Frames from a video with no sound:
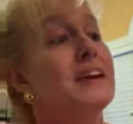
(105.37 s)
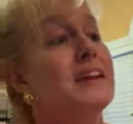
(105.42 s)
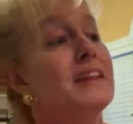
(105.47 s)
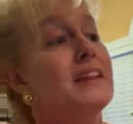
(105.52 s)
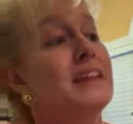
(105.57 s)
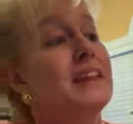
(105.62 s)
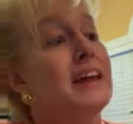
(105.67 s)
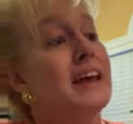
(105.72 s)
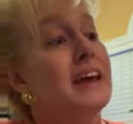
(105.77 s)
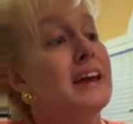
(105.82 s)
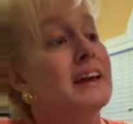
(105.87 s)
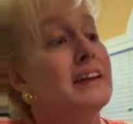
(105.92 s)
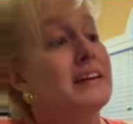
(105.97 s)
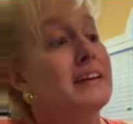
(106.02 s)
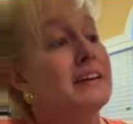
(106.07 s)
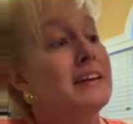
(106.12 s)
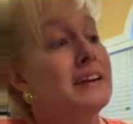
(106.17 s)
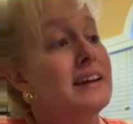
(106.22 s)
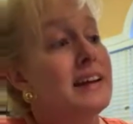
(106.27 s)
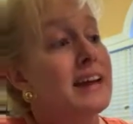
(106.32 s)
that
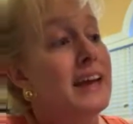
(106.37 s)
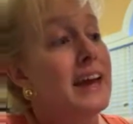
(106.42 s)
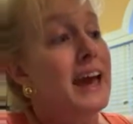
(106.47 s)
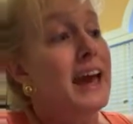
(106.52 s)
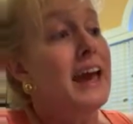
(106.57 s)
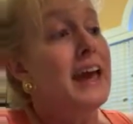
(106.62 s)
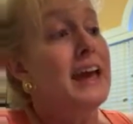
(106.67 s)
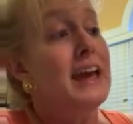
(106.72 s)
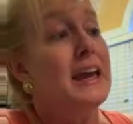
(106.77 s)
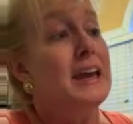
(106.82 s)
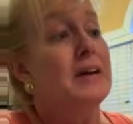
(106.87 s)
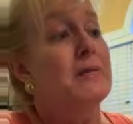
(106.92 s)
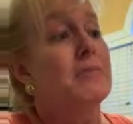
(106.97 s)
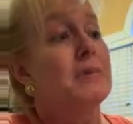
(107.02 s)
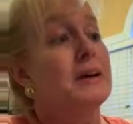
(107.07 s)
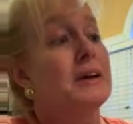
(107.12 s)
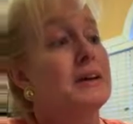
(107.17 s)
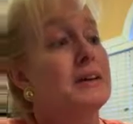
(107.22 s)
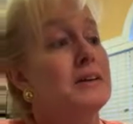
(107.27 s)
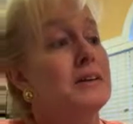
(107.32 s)
came
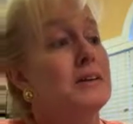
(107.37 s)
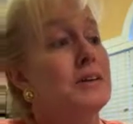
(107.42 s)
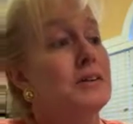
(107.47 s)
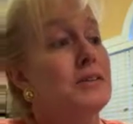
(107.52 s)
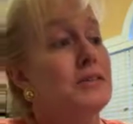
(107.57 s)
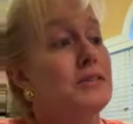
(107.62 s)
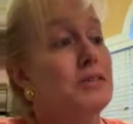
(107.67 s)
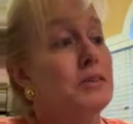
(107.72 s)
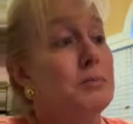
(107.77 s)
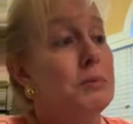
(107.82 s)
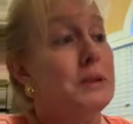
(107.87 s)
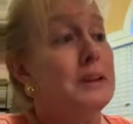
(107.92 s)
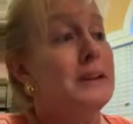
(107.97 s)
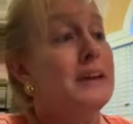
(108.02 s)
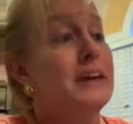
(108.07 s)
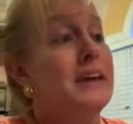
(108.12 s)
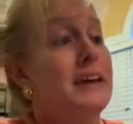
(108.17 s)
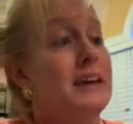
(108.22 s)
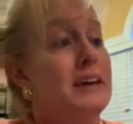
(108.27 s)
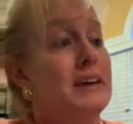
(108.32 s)
to
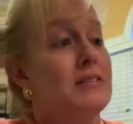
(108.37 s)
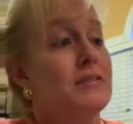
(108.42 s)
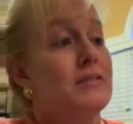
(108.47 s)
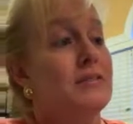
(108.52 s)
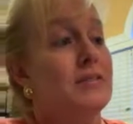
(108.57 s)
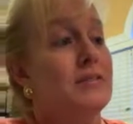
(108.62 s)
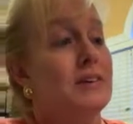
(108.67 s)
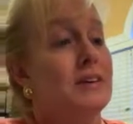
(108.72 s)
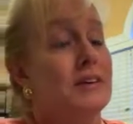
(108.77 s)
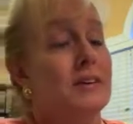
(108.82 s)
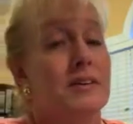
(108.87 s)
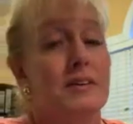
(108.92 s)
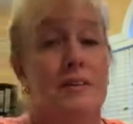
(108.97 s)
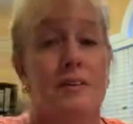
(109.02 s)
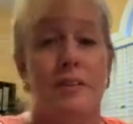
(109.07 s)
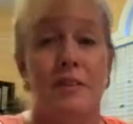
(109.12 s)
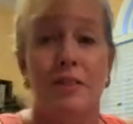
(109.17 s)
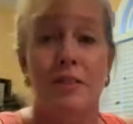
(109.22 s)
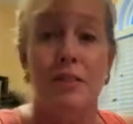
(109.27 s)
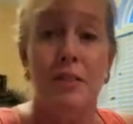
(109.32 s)
believe,
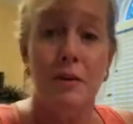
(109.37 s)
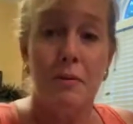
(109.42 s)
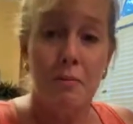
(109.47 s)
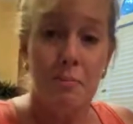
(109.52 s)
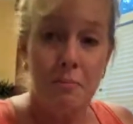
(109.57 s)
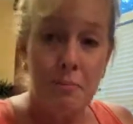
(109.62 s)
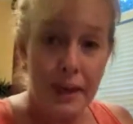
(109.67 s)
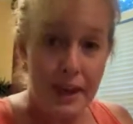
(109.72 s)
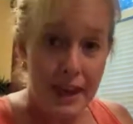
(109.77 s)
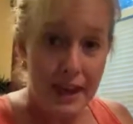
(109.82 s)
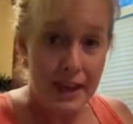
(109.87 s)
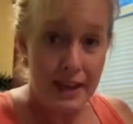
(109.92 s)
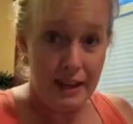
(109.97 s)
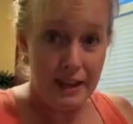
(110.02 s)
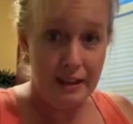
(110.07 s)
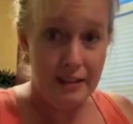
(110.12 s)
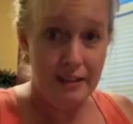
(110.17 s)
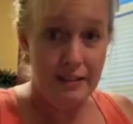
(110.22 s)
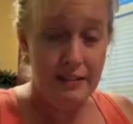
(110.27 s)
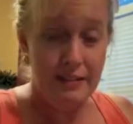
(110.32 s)
the
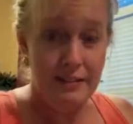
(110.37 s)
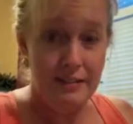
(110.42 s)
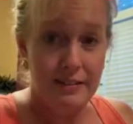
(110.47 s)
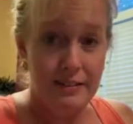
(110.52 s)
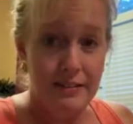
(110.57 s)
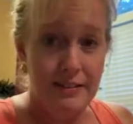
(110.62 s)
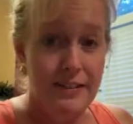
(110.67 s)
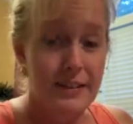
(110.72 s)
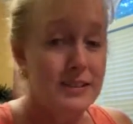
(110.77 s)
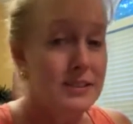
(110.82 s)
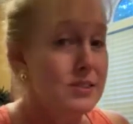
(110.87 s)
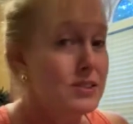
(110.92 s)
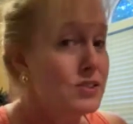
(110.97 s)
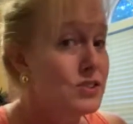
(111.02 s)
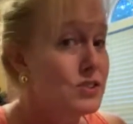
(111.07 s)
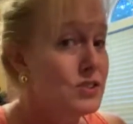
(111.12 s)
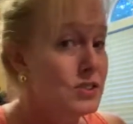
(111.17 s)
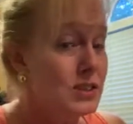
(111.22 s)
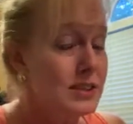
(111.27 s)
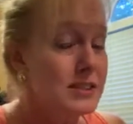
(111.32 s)
men, this is
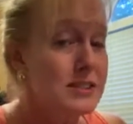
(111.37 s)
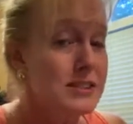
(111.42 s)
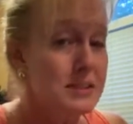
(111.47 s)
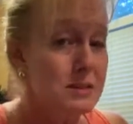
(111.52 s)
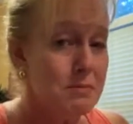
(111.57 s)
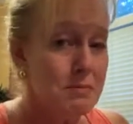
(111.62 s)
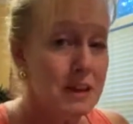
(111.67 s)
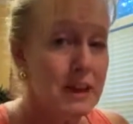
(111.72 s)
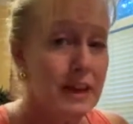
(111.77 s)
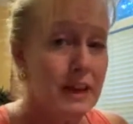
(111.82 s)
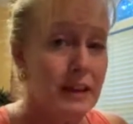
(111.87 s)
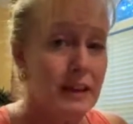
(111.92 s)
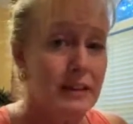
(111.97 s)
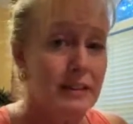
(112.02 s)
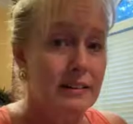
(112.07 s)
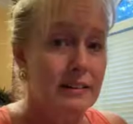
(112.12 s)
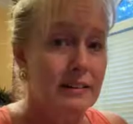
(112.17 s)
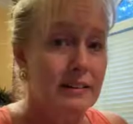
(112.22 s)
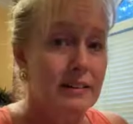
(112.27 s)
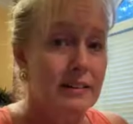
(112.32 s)
just the
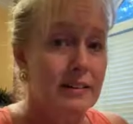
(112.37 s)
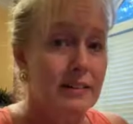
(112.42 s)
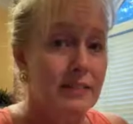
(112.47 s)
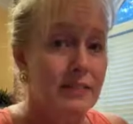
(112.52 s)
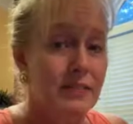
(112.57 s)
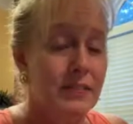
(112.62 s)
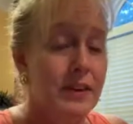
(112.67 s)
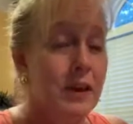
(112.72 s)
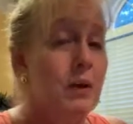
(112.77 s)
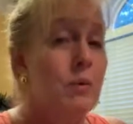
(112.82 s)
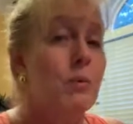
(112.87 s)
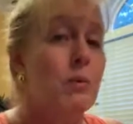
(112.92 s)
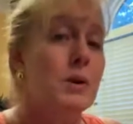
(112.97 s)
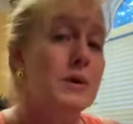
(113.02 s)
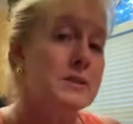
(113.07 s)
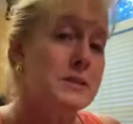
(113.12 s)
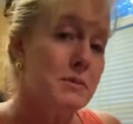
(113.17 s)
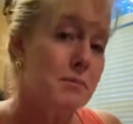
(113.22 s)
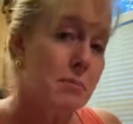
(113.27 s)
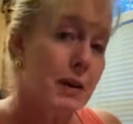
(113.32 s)
men,
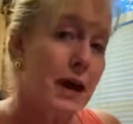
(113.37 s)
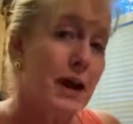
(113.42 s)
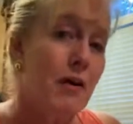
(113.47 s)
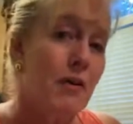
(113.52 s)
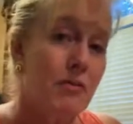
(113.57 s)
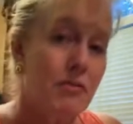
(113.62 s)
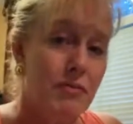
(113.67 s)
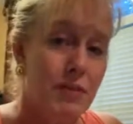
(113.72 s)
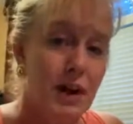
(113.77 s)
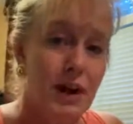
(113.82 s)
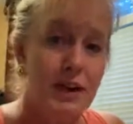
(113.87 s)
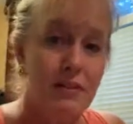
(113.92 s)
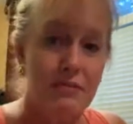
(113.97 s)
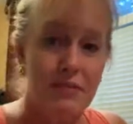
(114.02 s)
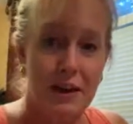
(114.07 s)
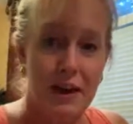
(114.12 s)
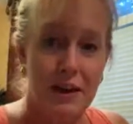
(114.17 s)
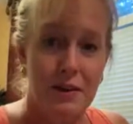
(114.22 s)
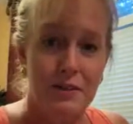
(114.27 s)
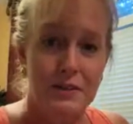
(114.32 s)
was about
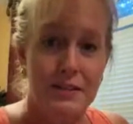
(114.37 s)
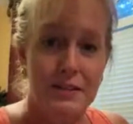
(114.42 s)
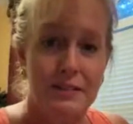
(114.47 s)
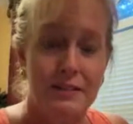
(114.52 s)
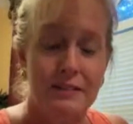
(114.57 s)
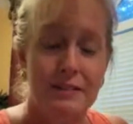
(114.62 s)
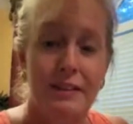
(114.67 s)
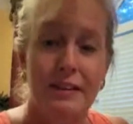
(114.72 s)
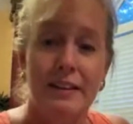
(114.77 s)
5,000.